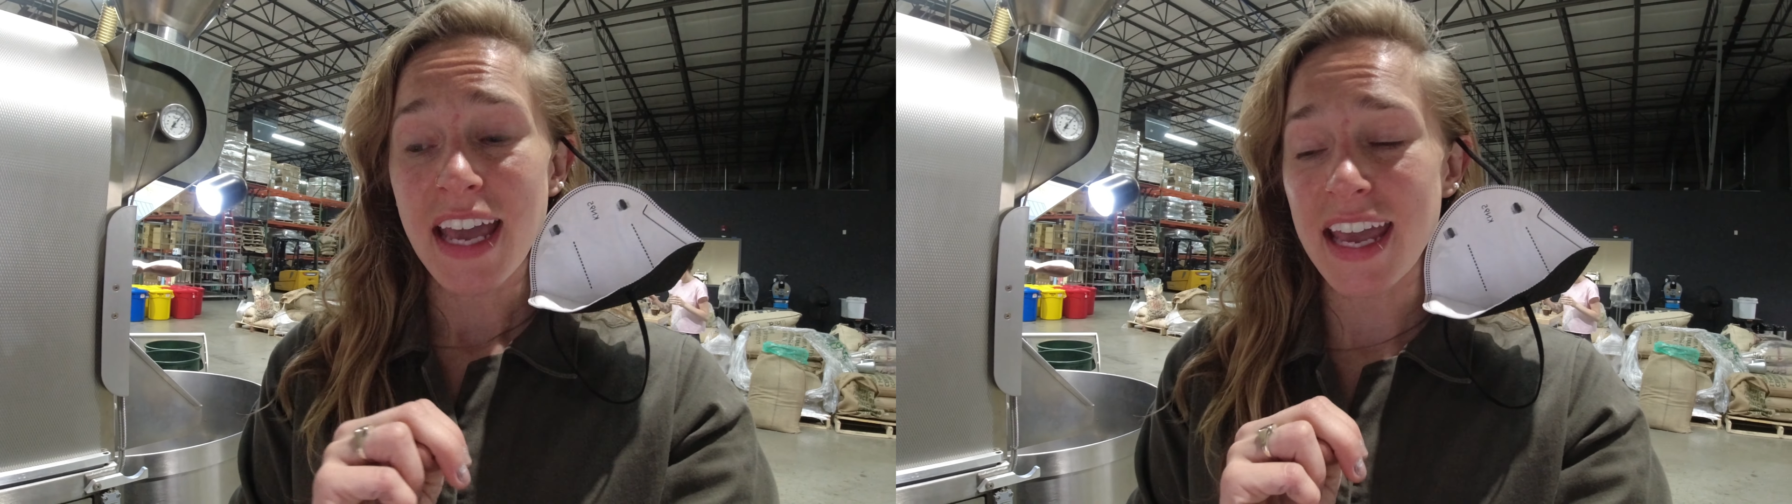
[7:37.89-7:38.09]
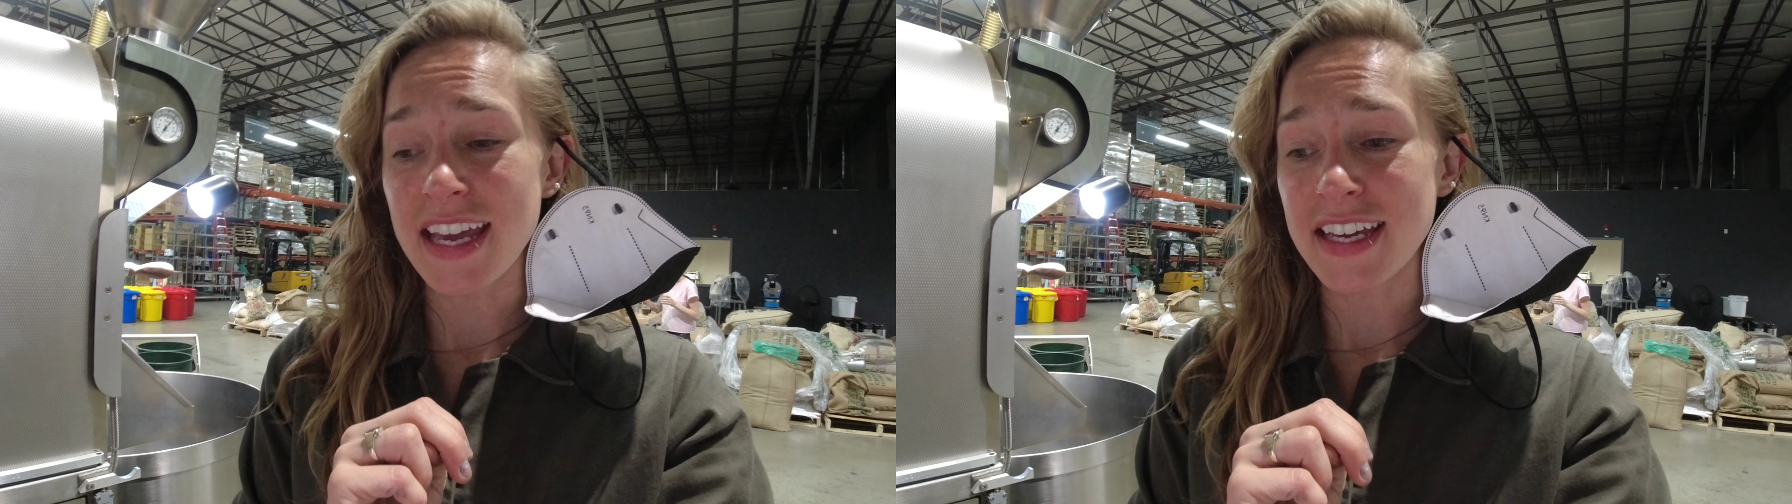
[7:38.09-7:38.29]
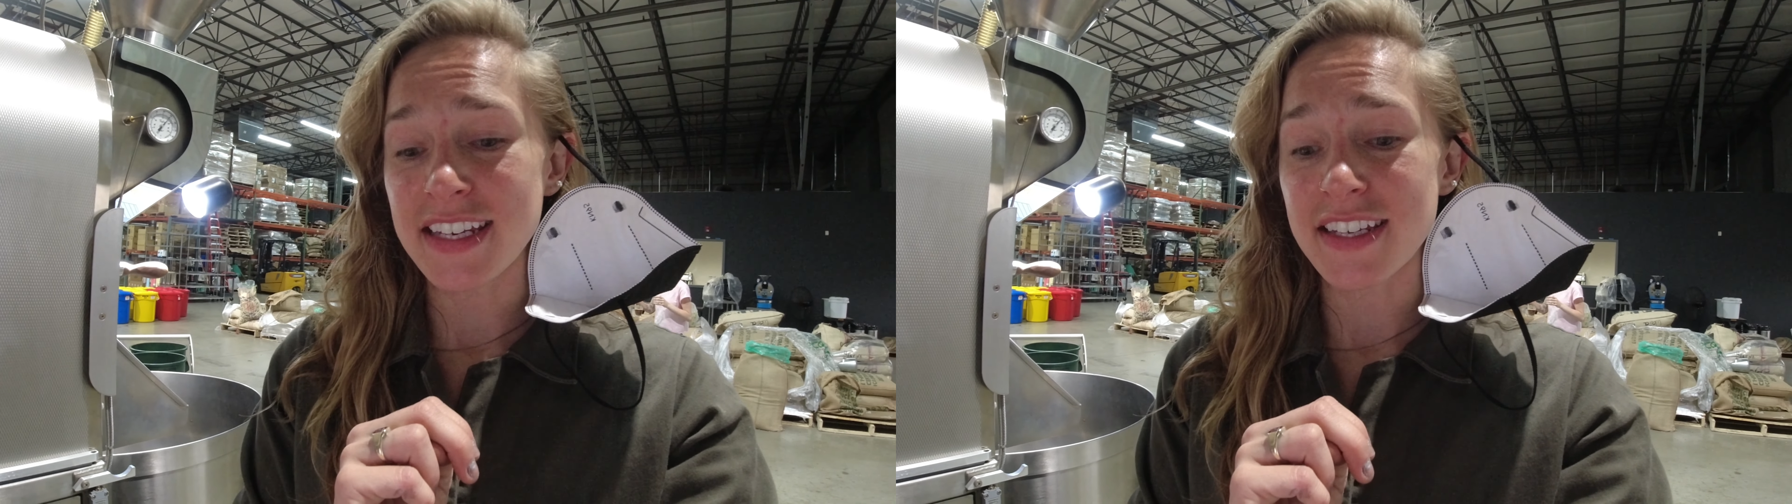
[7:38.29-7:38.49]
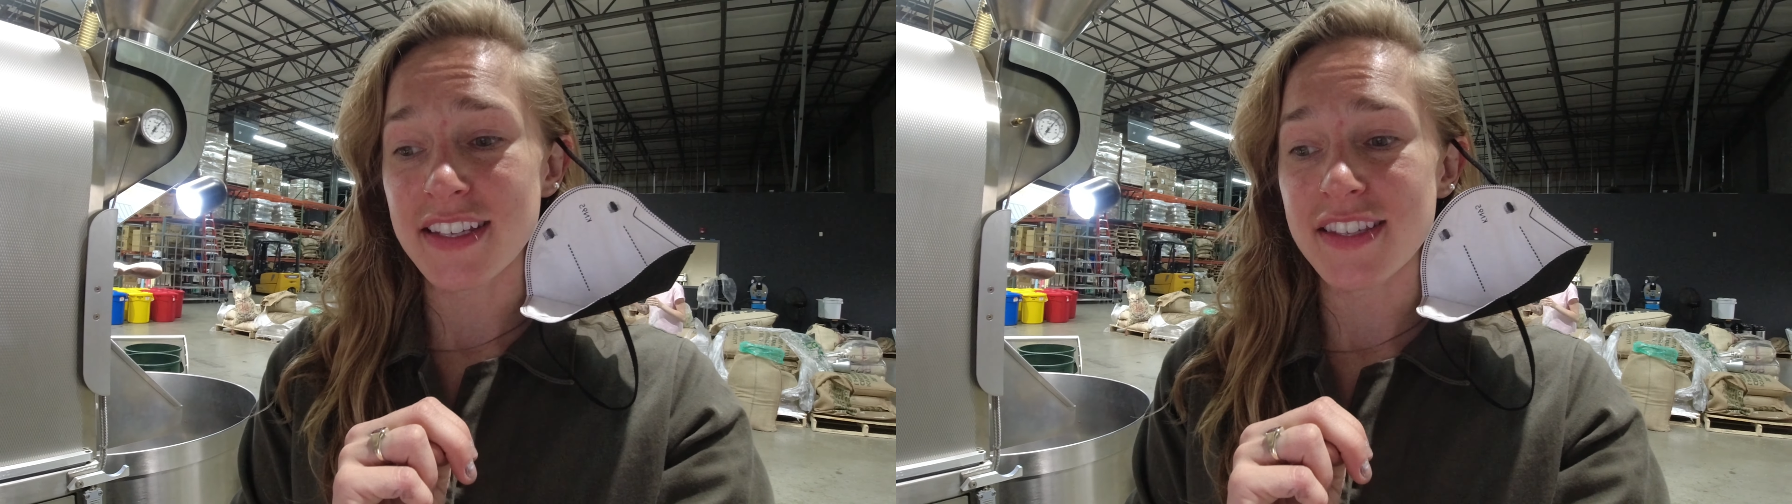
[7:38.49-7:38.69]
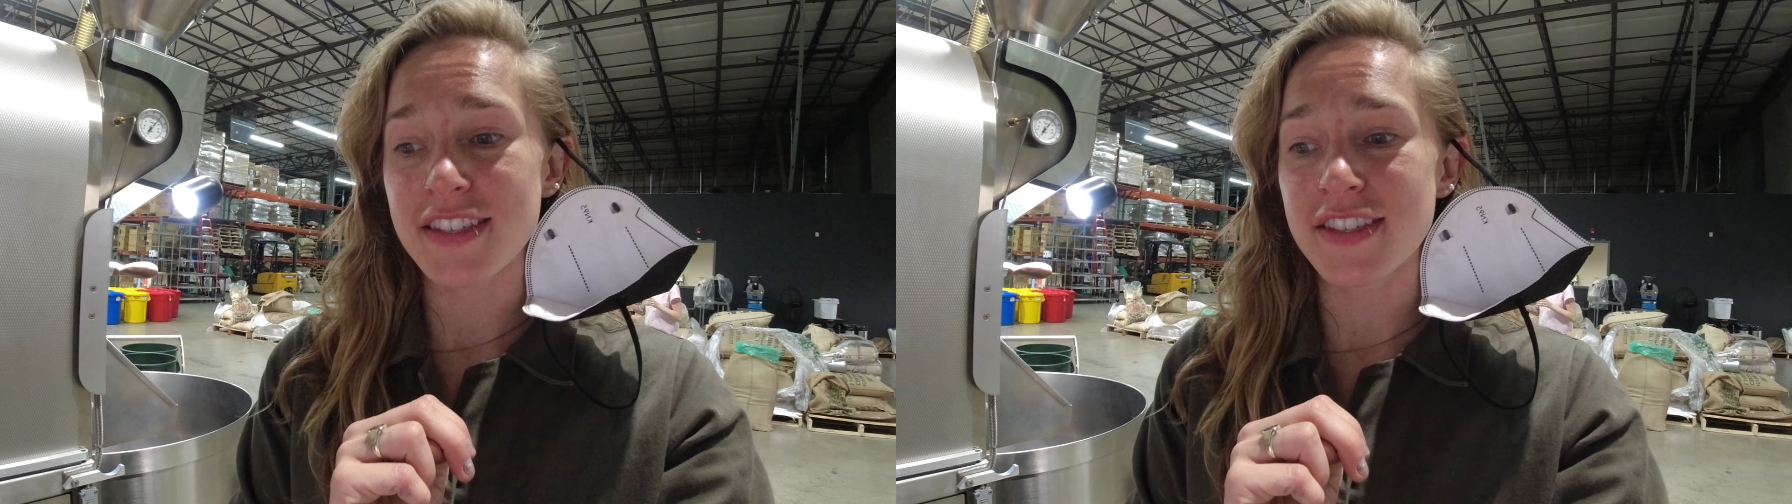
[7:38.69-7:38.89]
And
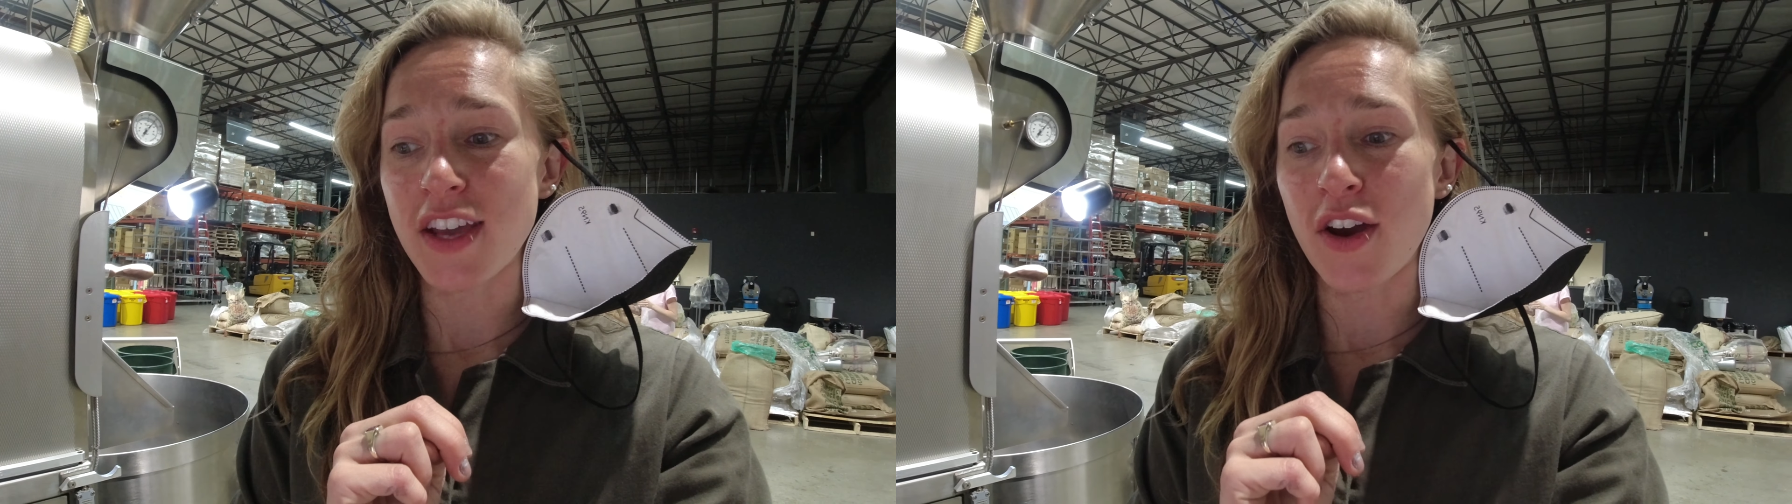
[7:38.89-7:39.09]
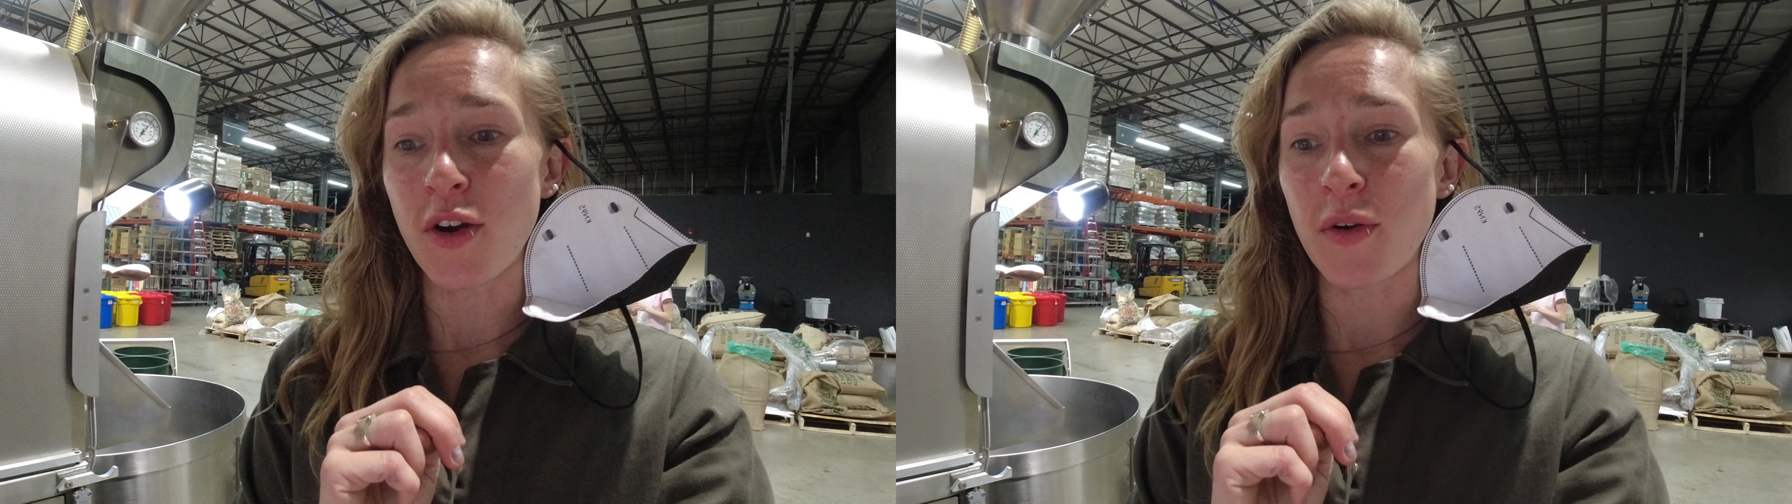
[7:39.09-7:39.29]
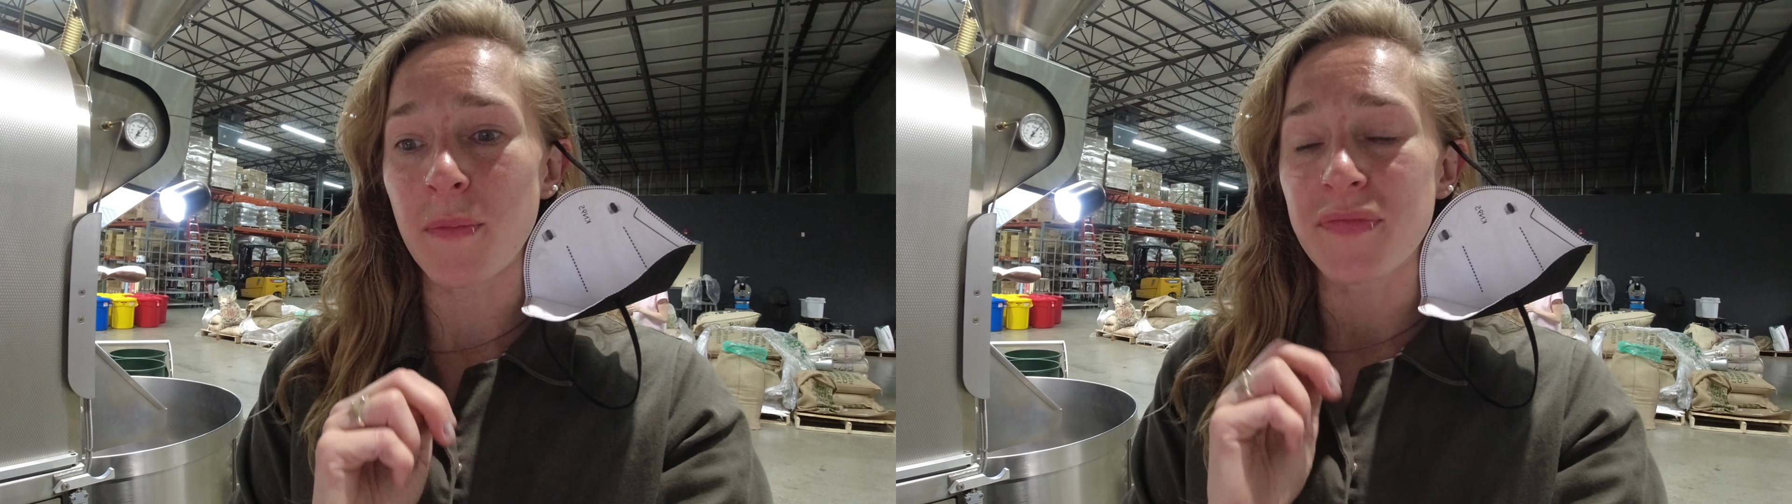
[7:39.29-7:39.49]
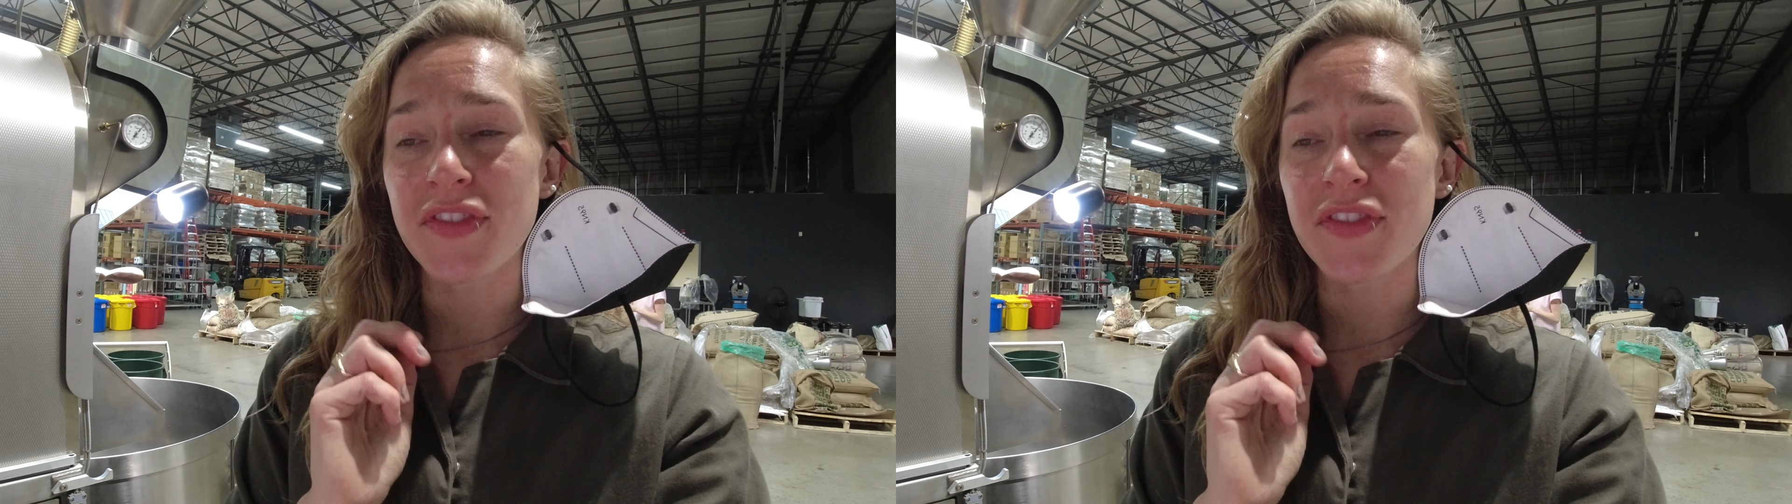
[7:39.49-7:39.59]
so